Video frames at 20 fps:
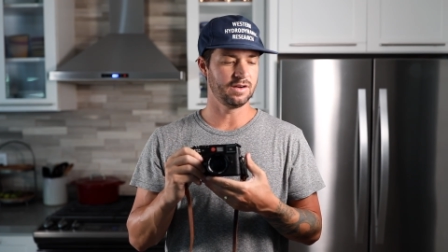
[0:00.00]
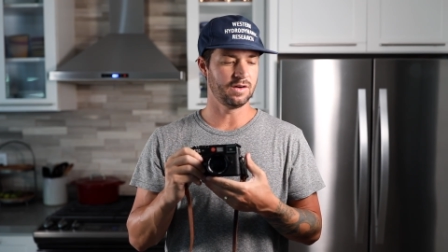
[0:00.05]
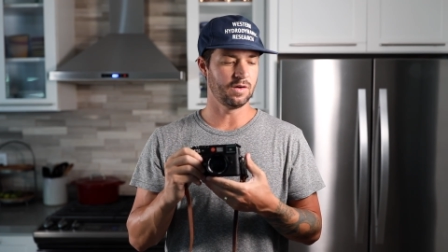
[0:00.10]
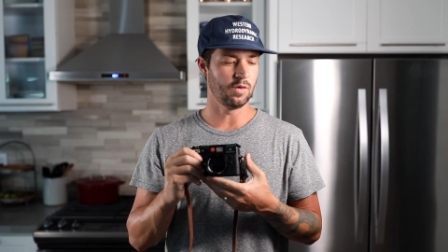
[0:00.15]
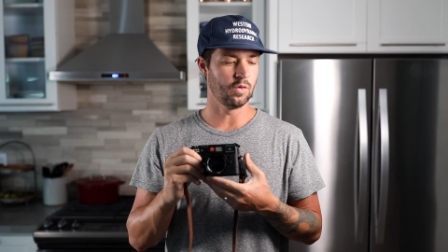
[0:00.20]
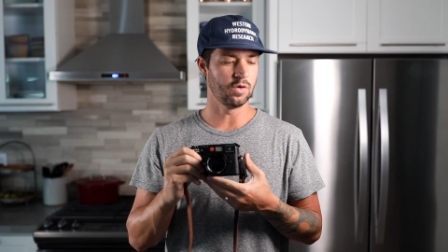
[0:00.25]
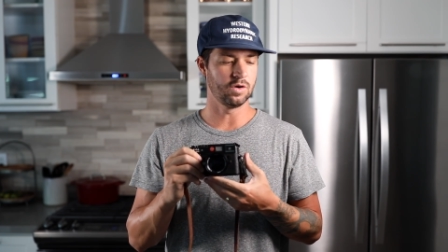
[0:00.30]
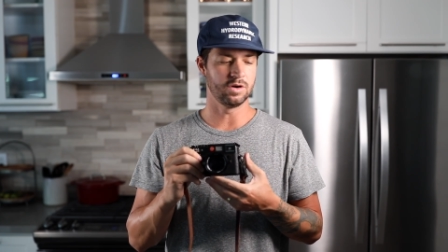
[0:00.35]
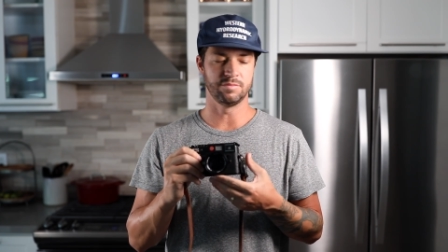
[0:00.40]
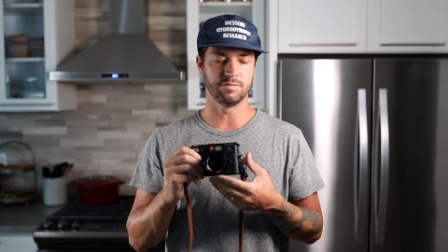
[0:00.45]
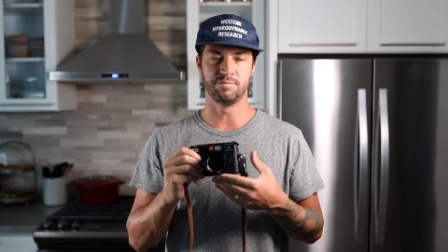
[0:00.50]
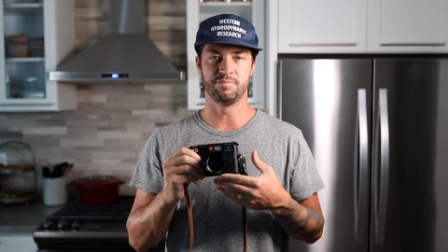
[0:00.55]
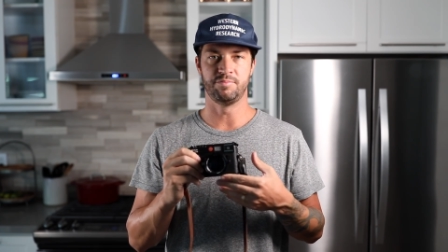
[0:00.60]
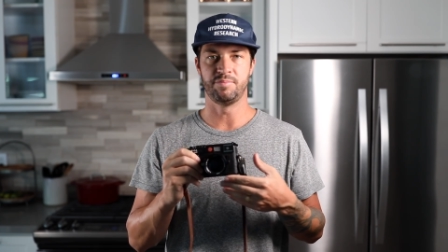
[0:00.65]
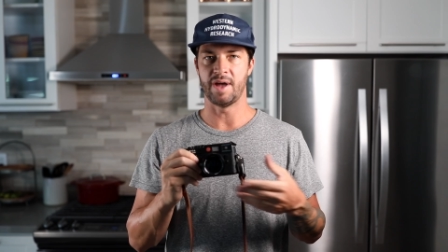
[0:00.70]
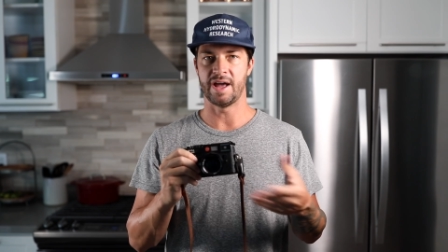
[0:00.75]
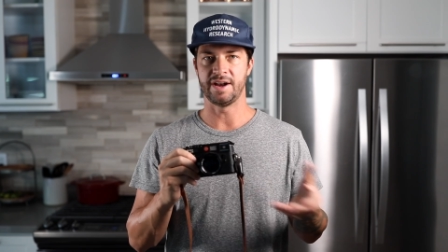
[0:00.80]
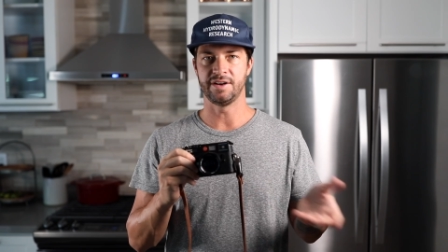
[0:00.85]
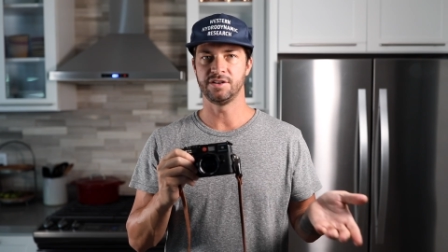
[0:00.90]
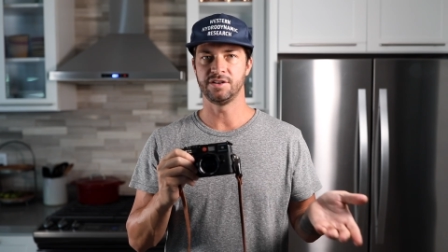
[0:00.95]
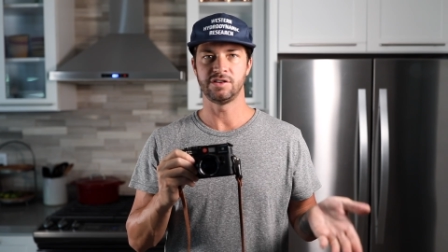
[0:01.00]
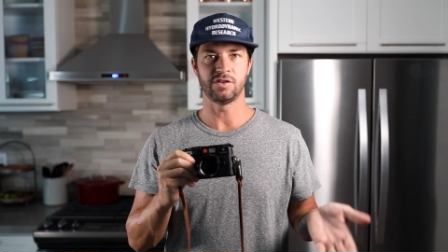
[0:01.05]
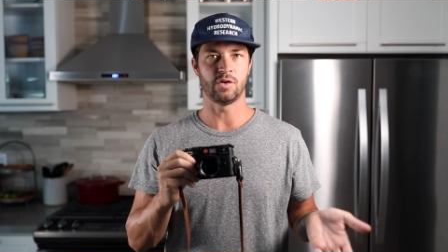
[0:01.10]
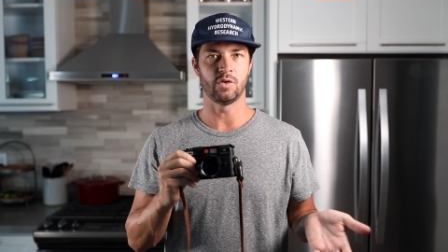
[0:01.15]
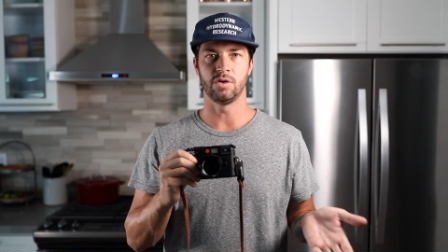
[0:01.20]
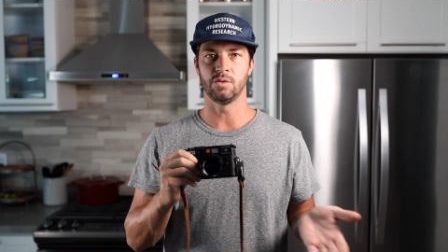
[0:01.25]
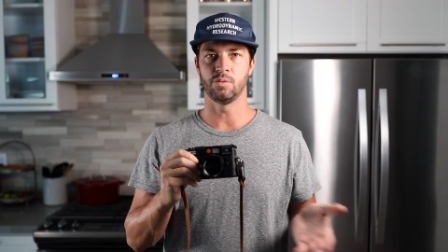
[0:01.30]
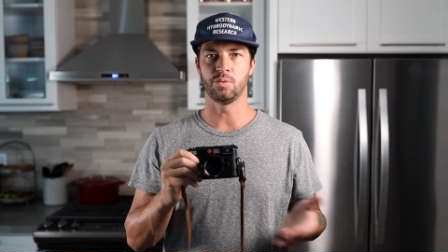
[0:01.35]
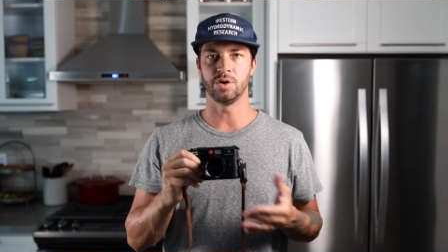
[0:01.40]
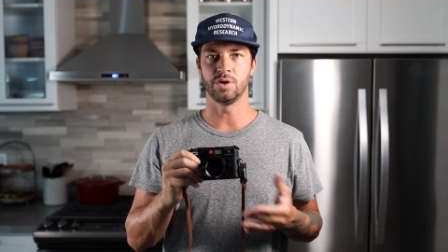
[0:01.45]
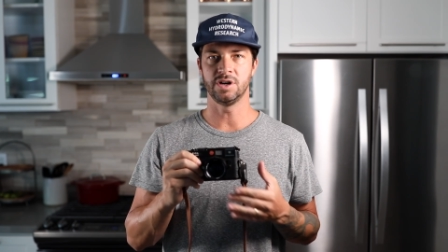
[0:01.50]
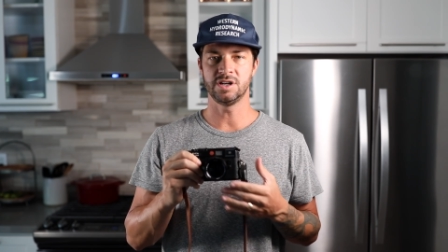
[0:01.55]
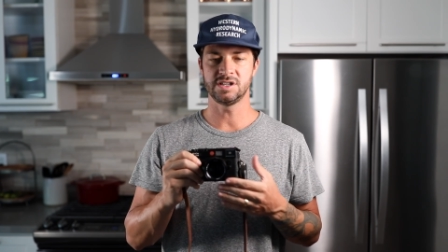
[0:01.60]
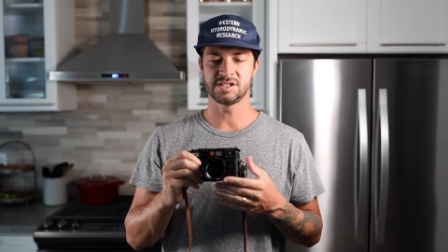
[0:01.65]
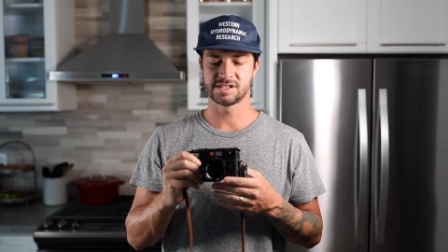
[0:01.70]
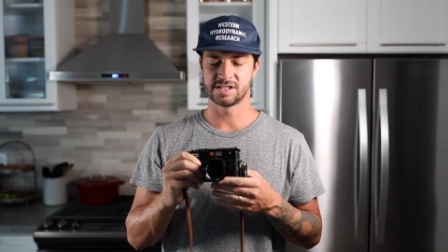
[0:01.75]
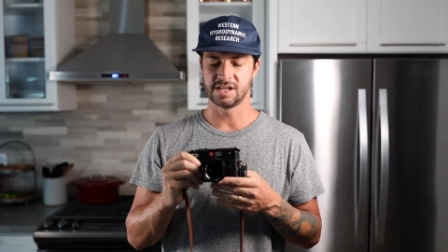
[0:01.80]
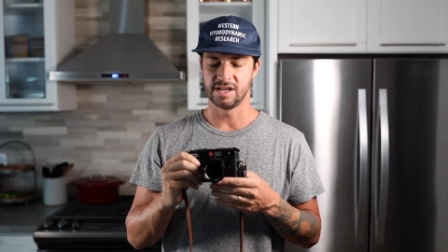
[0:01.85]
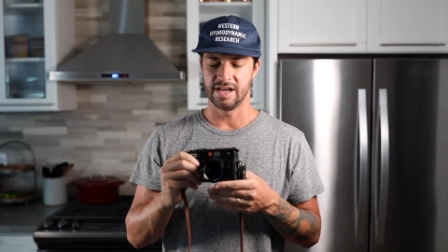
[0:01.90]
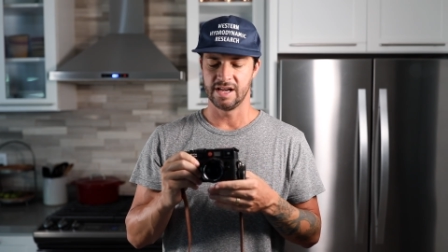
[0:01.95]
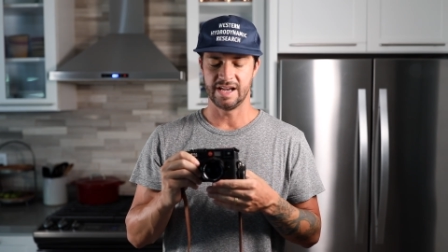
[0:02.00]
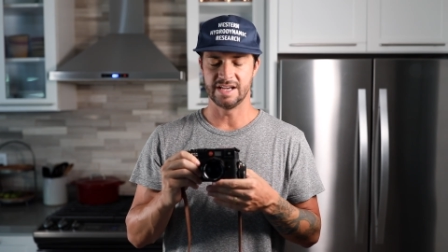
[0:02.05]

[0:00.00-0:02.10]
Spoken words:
or better or worse,